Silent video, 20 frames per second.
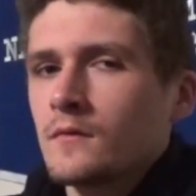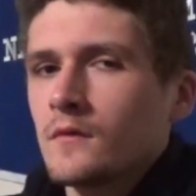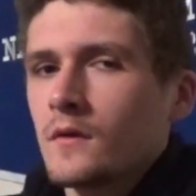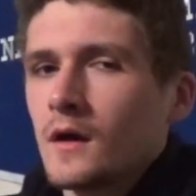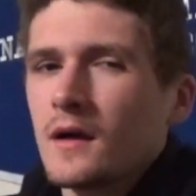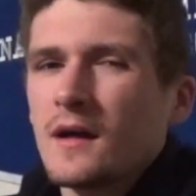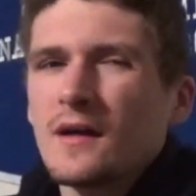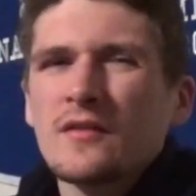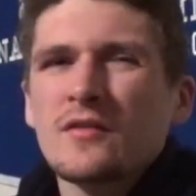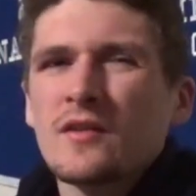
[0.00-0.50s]

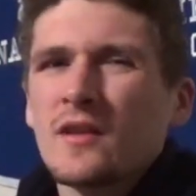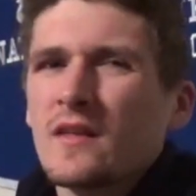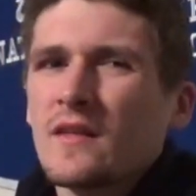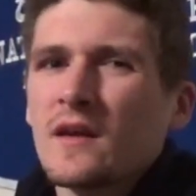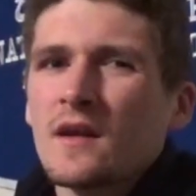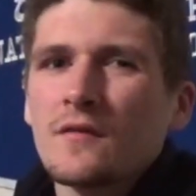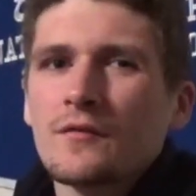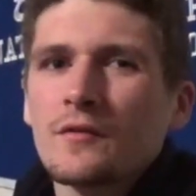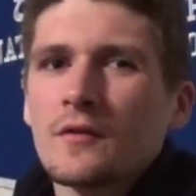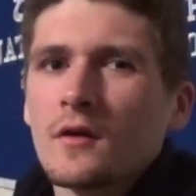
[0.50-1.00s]
I say
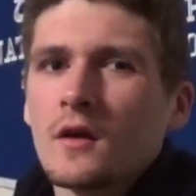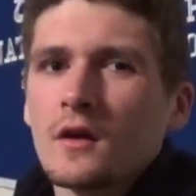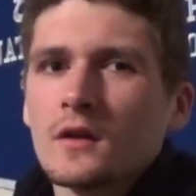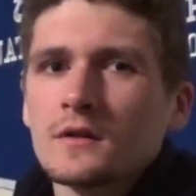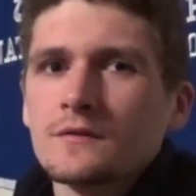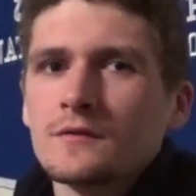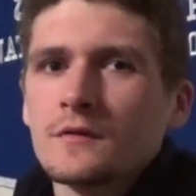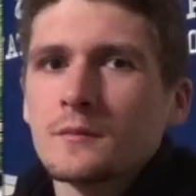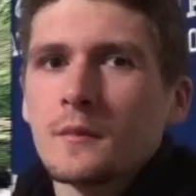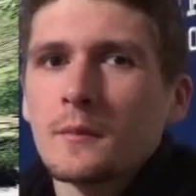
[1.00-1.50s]
that for all
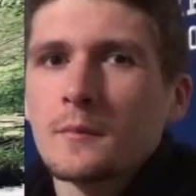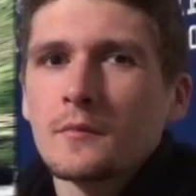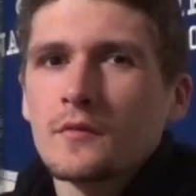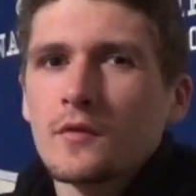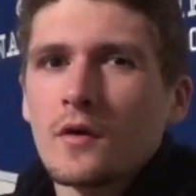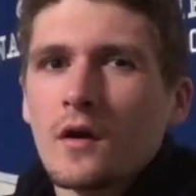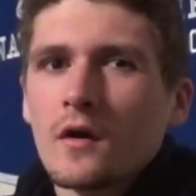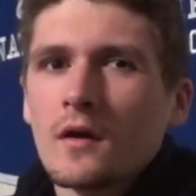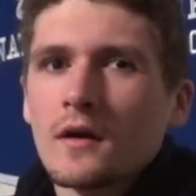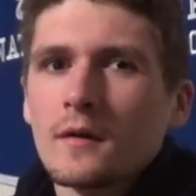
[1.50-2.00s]
of them, I'm
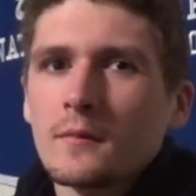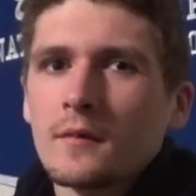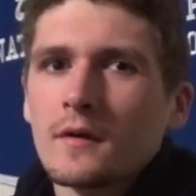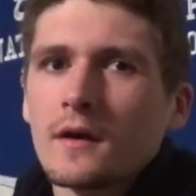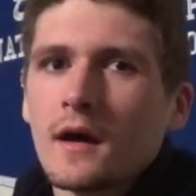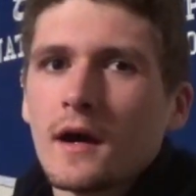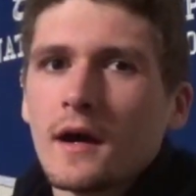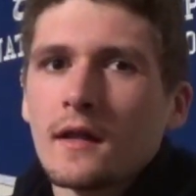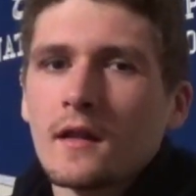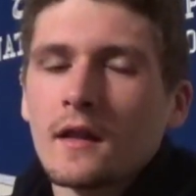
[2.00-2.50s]
sorry,
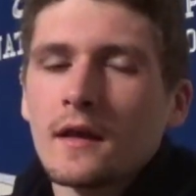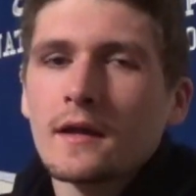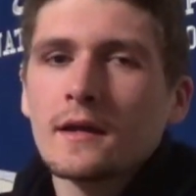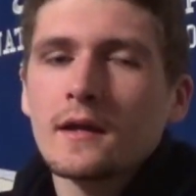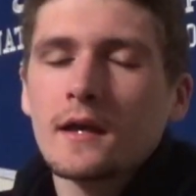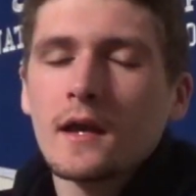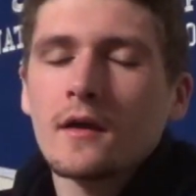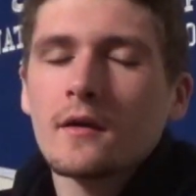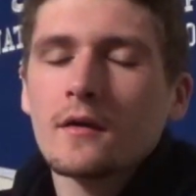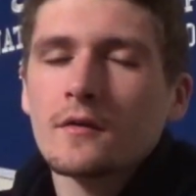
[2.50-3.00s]
but I like
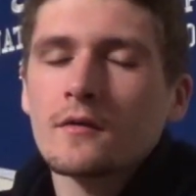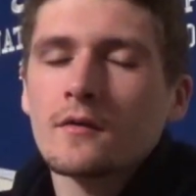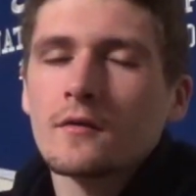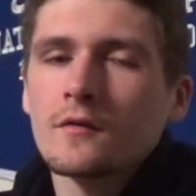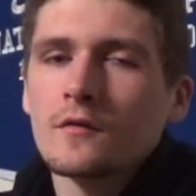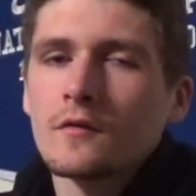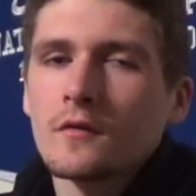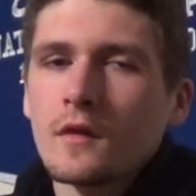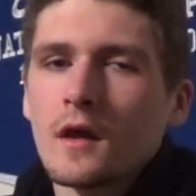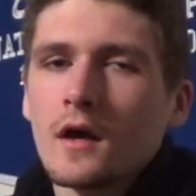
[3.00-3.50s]

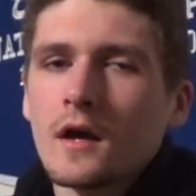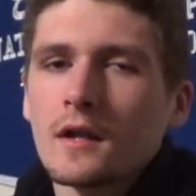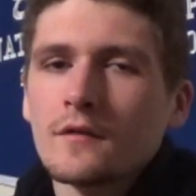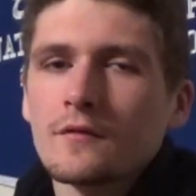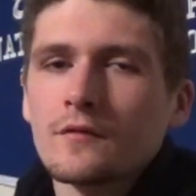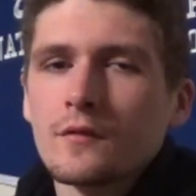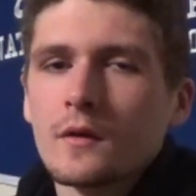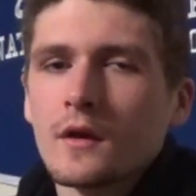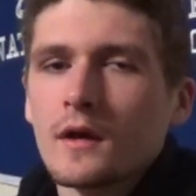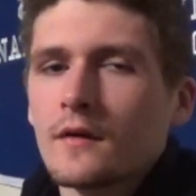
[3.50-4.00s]
characters a lot
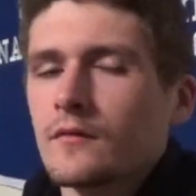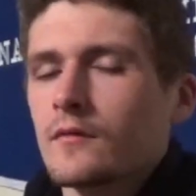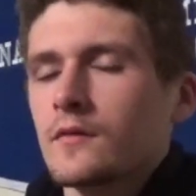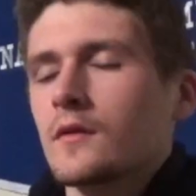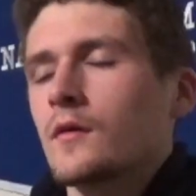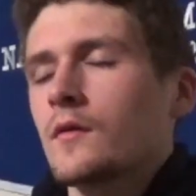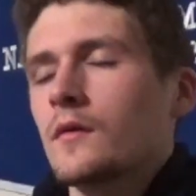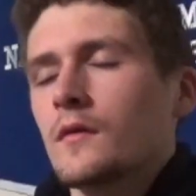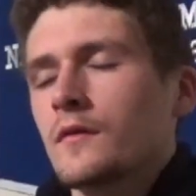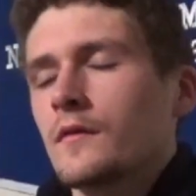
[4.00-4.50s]
if you haven't
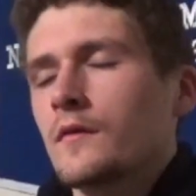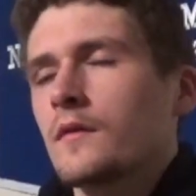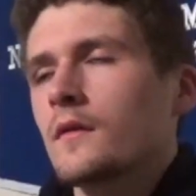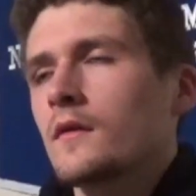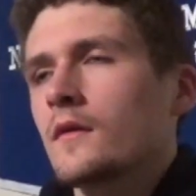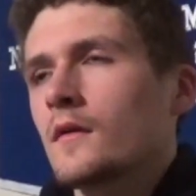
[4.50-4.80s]
noticed.